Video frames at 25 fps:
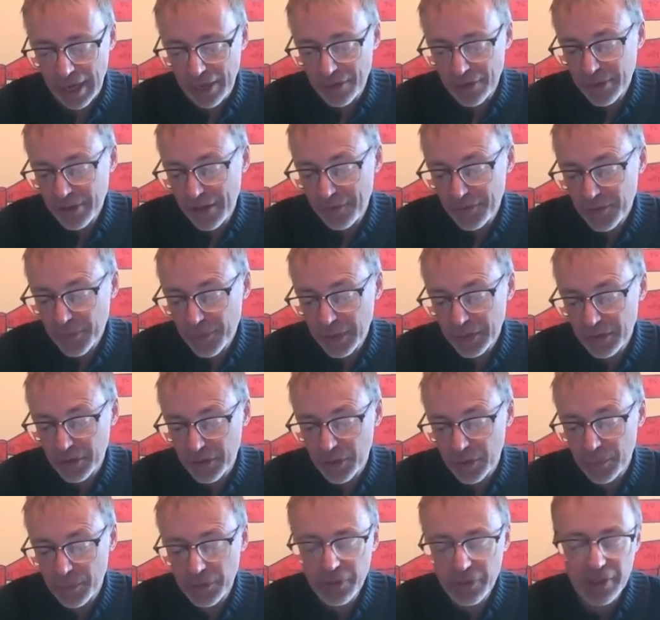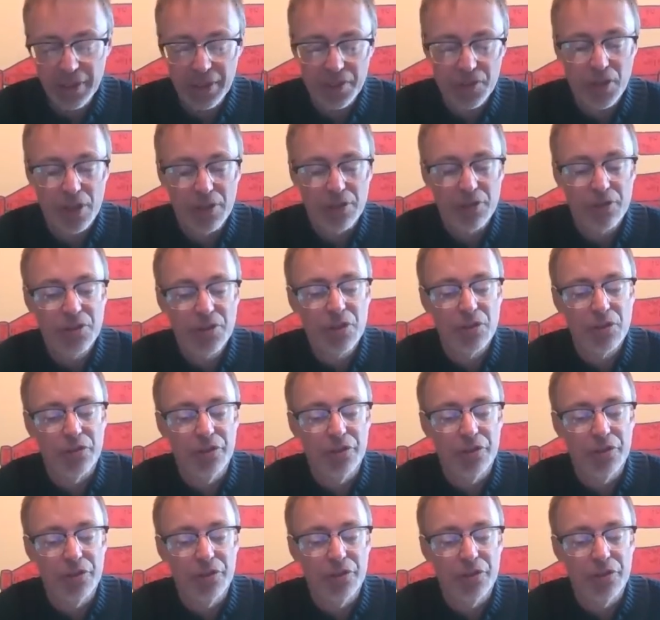don't have to be at the community center till